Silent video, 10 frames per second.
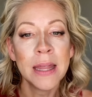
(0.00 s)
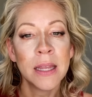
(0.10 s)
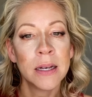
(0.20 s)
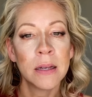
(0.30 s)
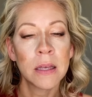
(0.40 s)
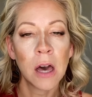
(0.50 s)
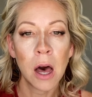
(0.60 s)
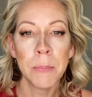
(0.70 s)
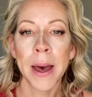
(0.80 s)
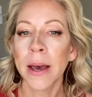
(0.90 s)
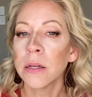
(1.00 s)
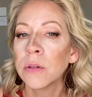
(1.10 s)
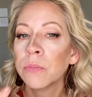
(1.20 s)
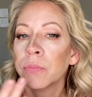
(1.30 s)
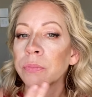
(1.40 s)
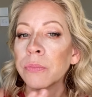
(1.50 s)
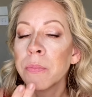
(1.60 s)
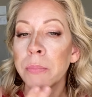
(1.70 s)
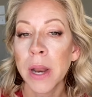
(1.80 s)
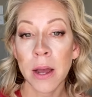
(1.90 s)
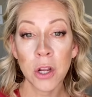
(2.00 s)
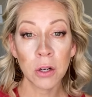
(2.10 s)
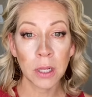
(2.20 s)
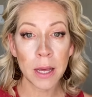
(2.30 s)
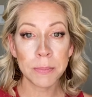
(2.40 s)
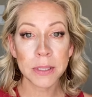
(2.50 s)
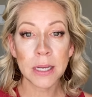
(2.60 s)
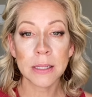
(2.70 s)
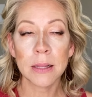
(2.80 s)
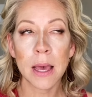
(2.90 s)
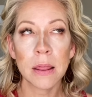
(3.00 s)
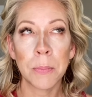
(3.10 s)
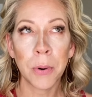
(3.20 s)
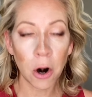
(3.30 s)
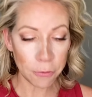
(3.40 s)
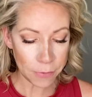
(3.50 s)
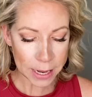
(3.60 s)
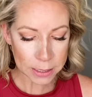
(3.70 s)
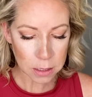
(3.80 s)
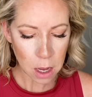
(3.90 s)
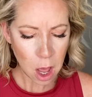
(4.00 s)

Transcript: the compact, but on your lips, it's like the perfect,